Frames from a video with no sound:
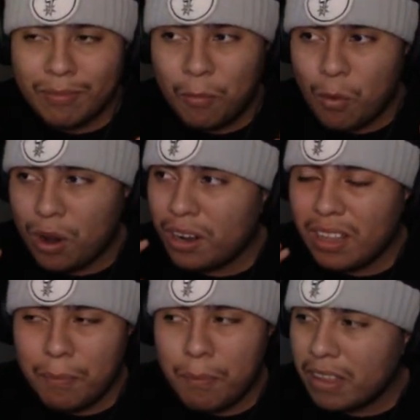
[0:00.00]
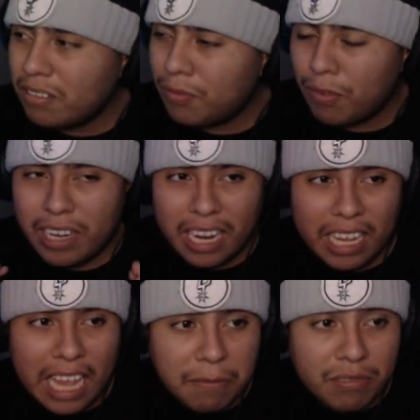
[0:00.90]
One of the best freaking
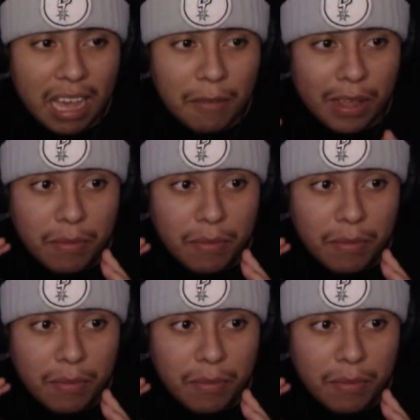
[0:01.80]
games I've ever